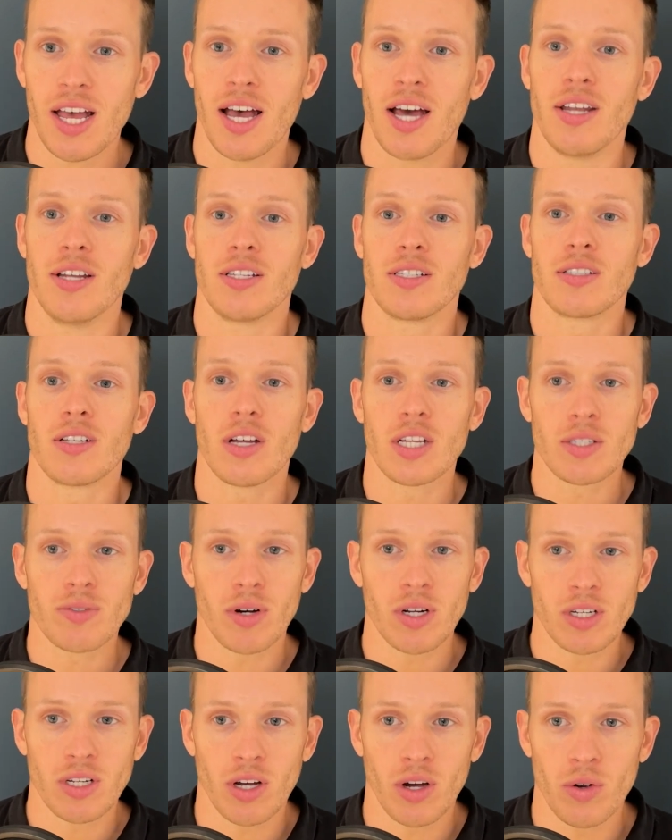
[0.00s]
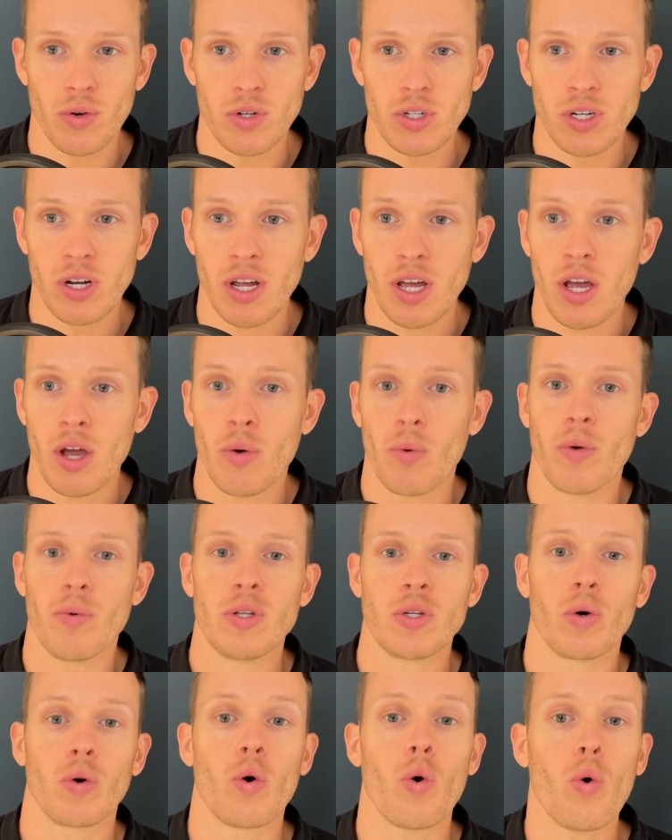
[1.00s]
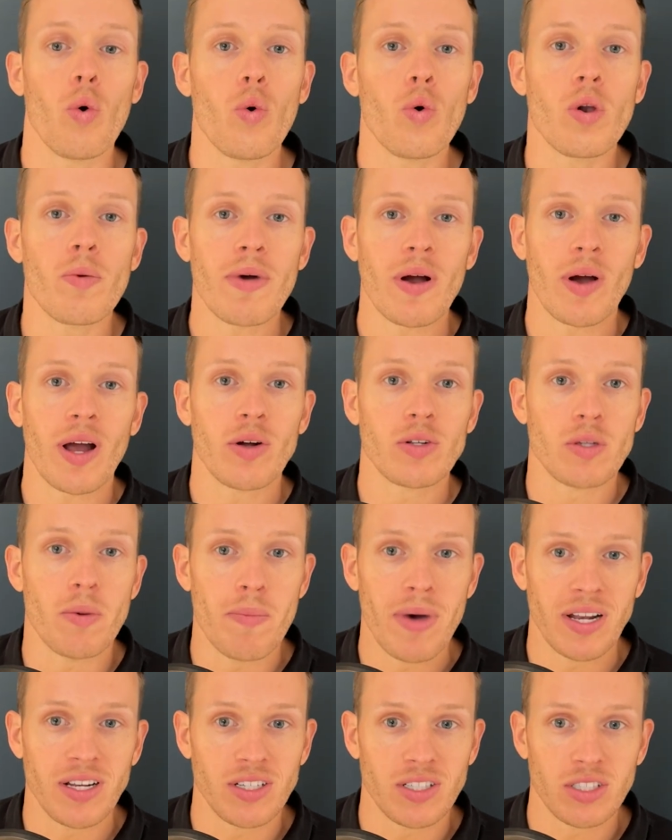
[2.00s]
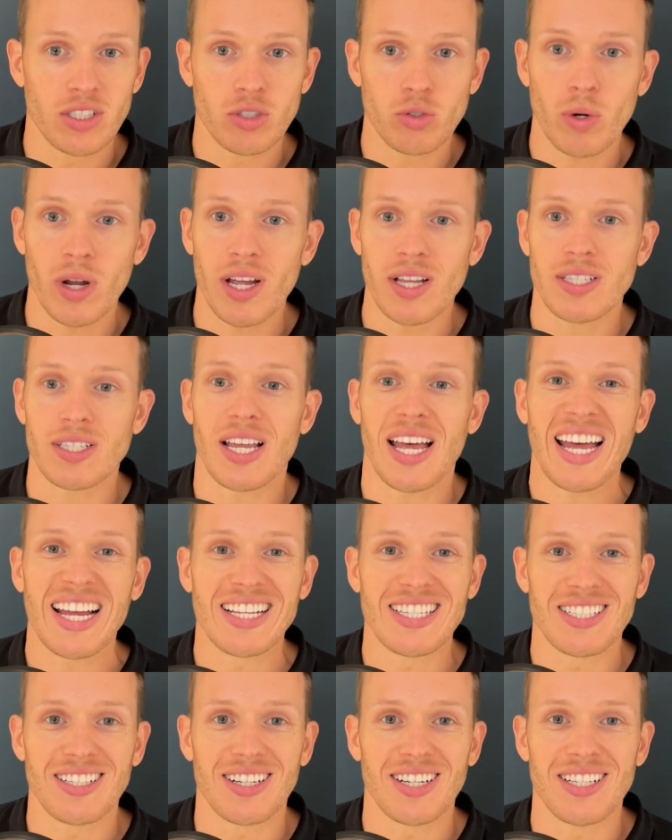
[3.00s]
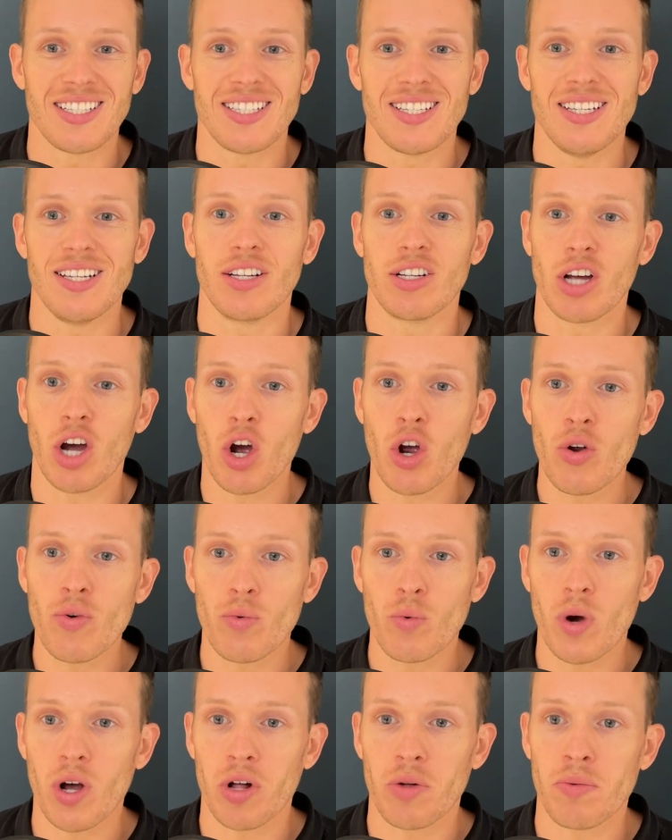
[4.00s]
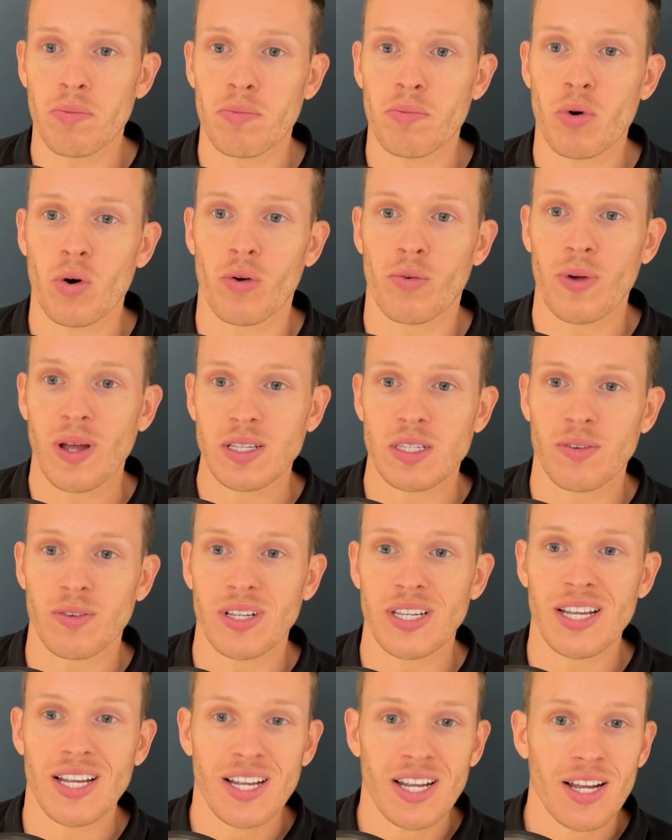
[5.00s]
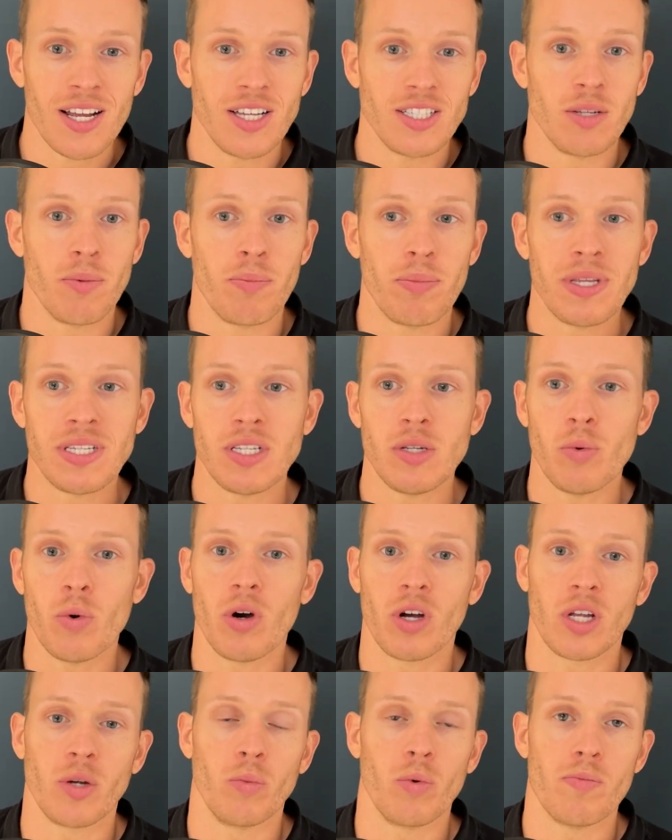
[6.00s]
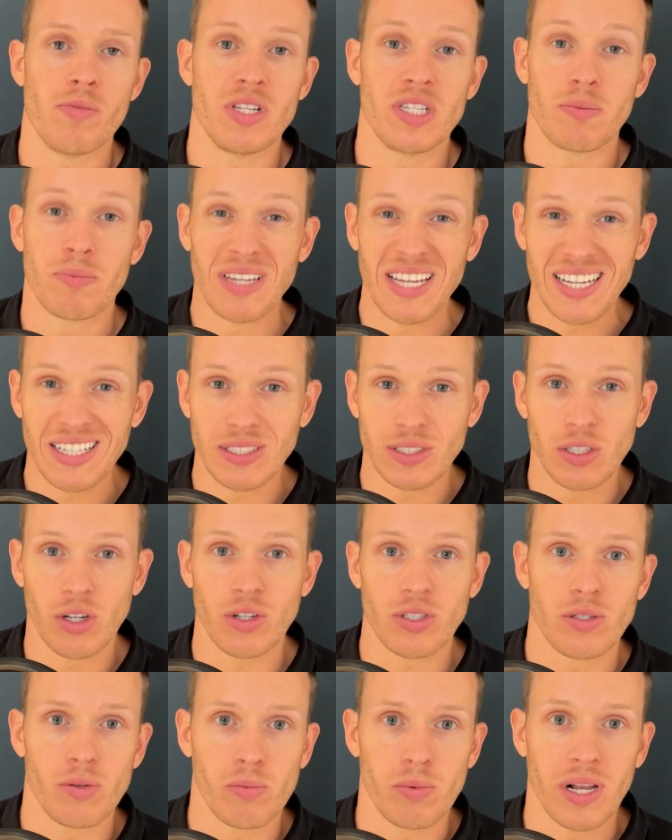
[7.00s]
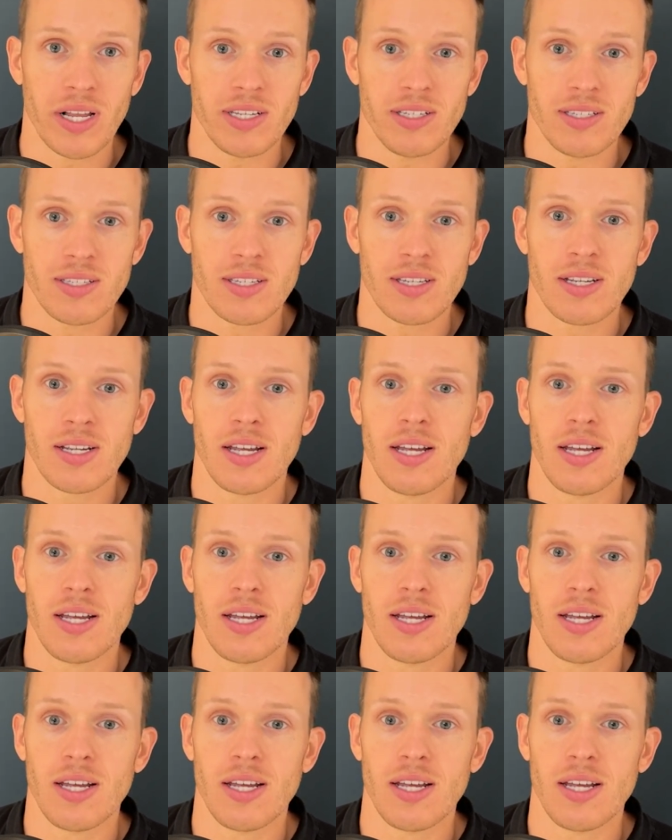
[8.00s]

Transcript: and a certified coach, where we talk all about how to manage stress, anxiety and overwhelm more effectively as a busy working woman spinning lots of plates.